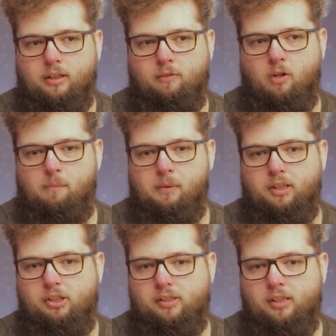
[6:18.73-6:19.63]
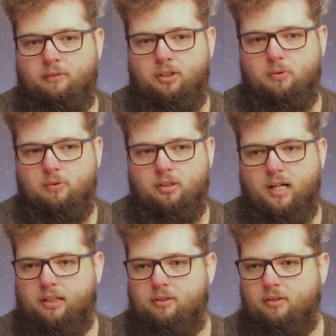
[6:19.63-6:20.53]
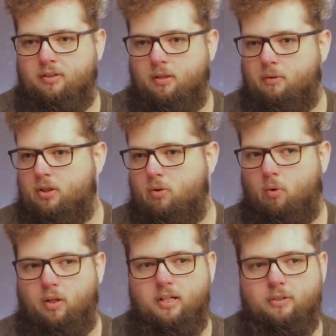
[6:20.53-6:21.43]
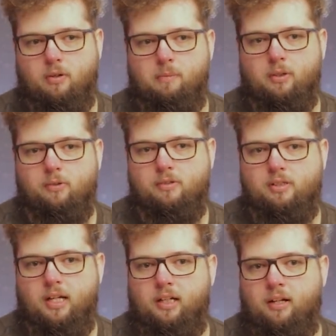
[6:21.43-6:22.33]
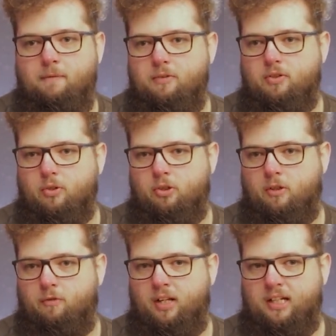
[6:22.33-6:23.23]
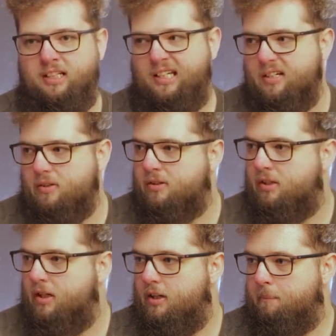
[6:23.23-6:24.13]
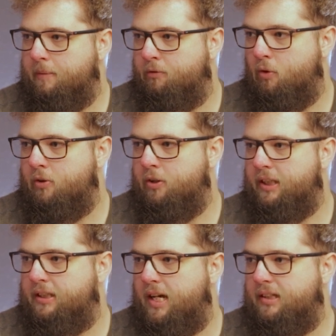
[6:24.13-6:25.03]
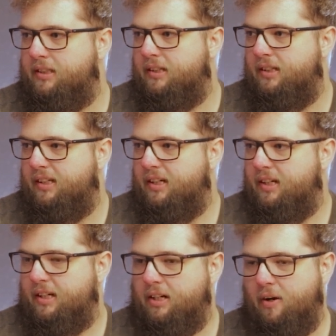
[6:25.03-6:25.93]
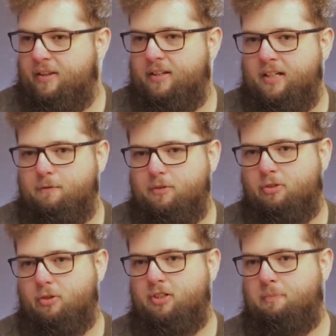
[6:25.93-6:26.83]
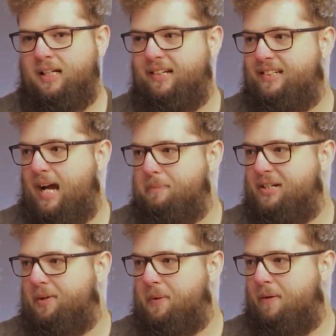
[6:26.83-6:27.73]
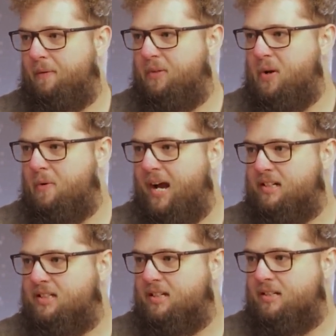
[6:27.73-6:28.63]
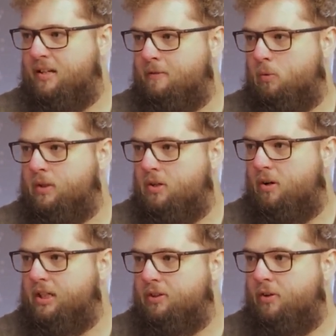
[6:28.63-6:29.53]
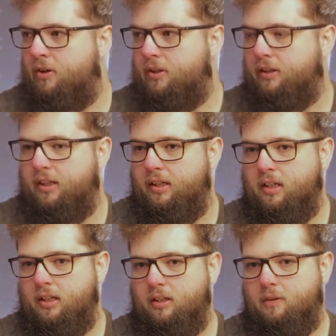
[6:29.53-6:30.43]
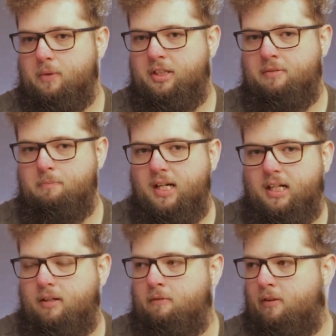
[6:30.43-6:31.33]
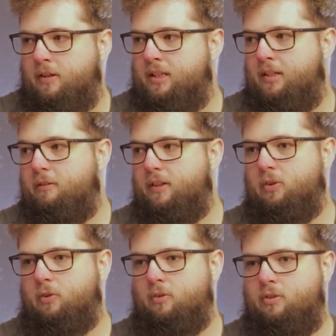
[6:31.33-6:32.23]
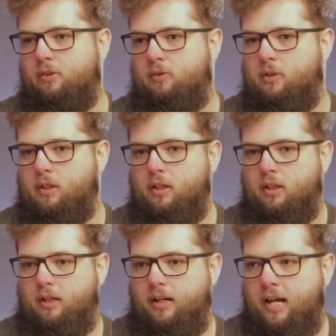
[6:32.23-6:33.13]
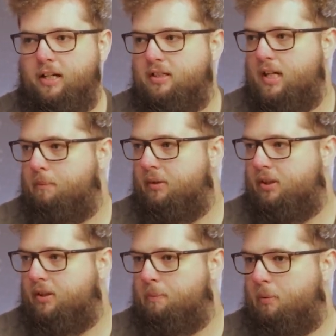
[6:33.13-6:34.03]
you've got malicious individuals and actors, serious organized criminals staying in infrastructures for years before they're detected. And then the infrastructure is being adapted around their access that they've already got internally, which is making it very difficult to establish the